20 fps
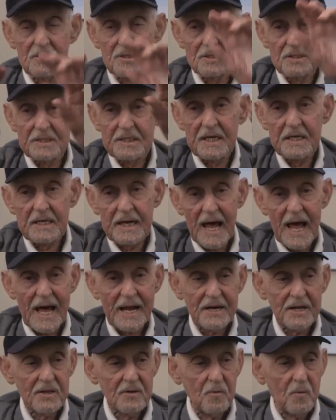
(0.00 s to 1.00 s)
just get it
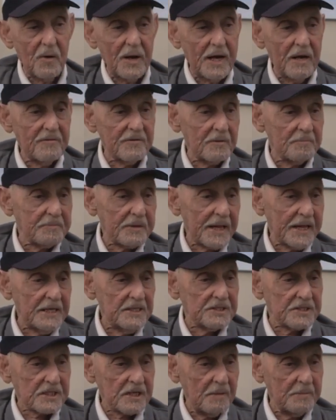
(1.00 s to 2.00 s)
out of the way of the
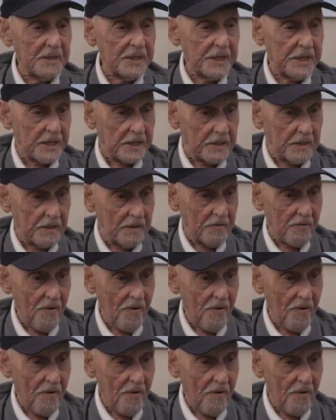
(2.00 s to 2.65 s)
planes coming in.